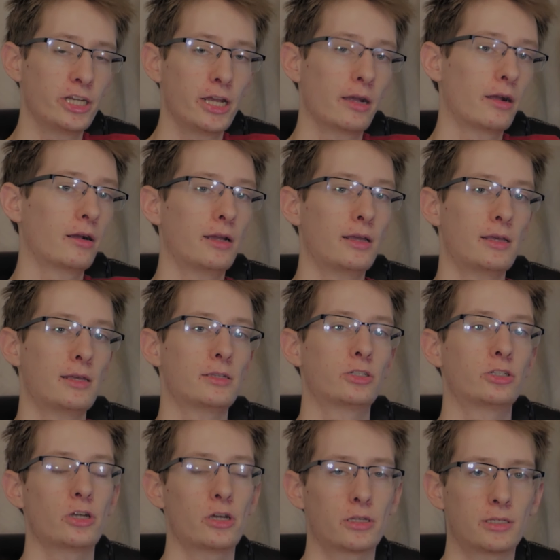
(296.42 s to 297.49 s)
chair is
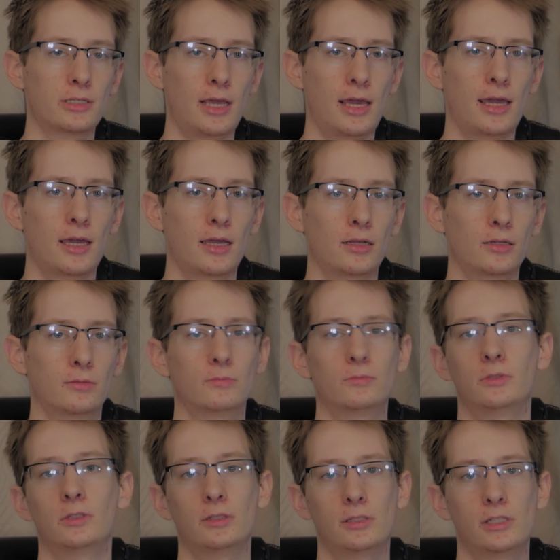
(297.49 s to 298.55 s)
just a
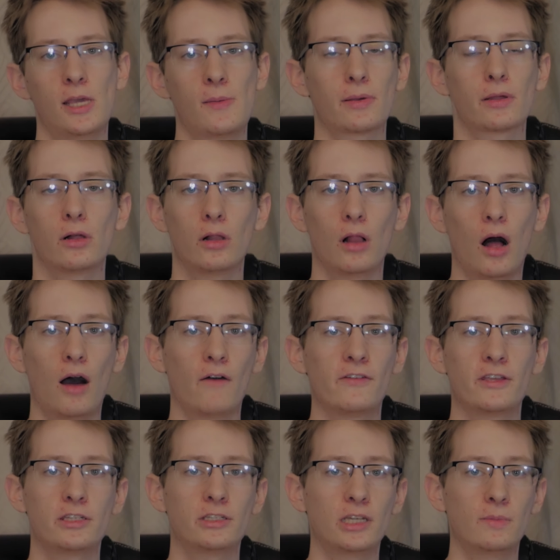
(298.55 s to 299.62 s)
typical
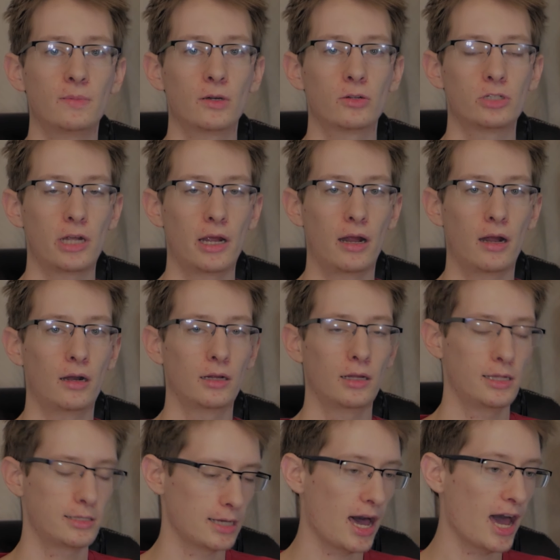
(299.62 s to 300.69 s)
Office Depot chair.
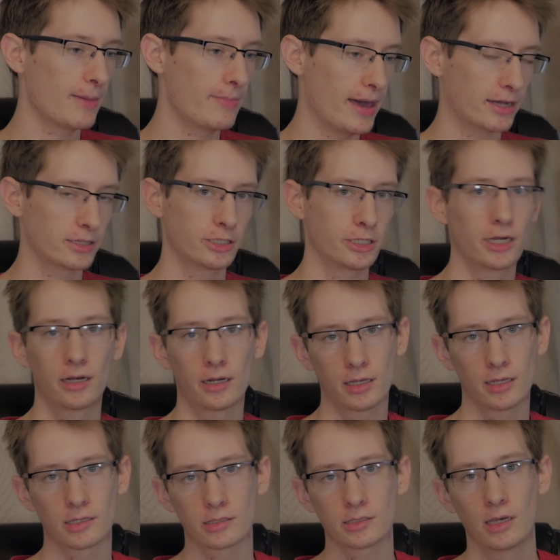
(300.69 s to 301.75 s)
It's a high back chair
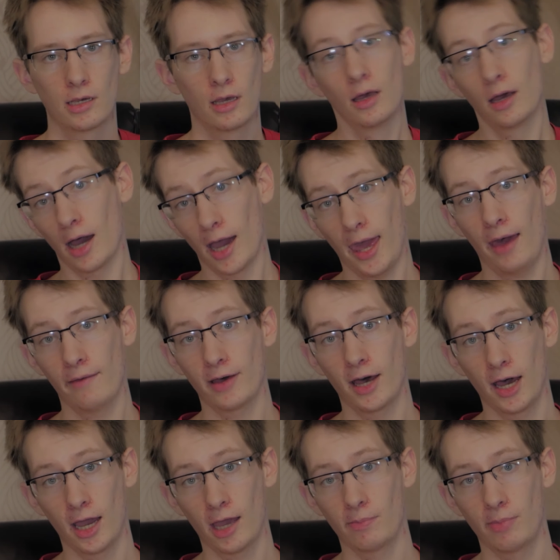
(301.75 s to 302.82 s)
because I have a
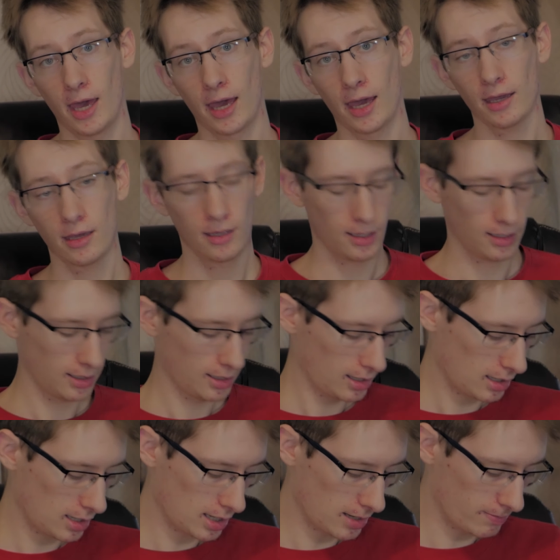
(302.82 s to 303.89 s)
high back,
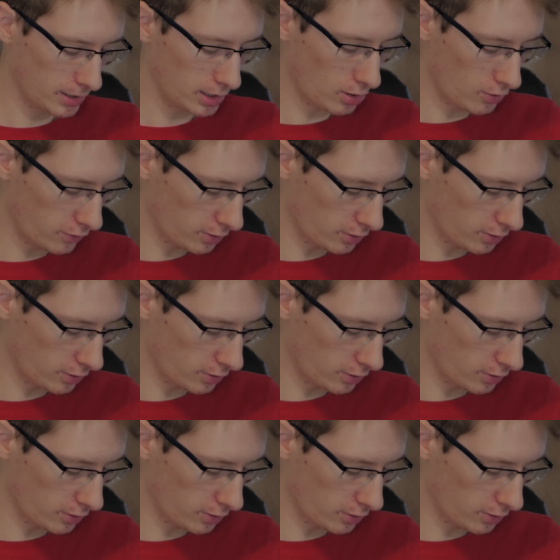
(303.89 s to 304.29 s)
but